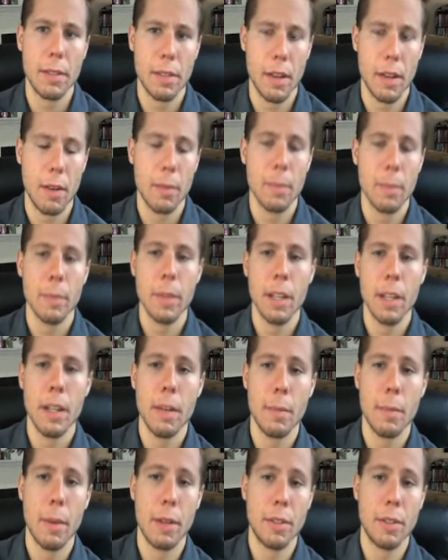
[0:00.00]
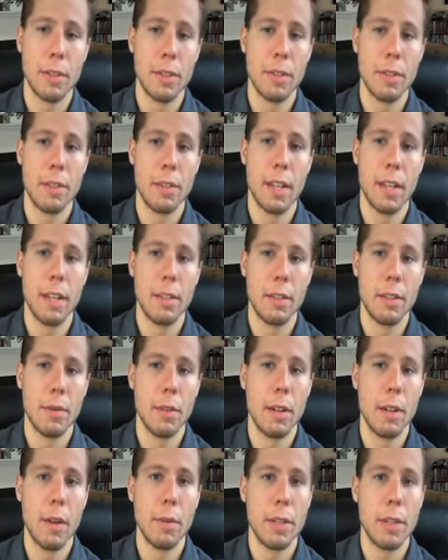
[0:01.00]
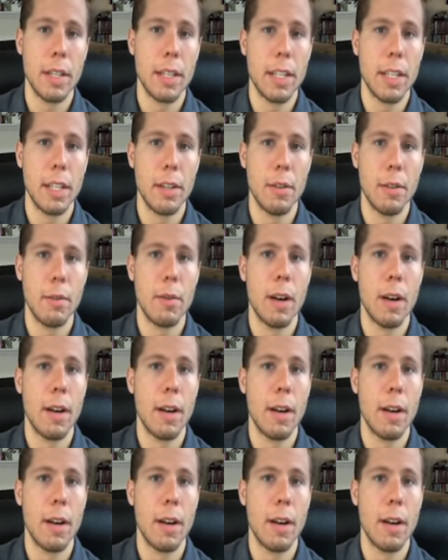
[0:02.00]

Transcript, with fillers: So make sure you stay tuned to NoDQ.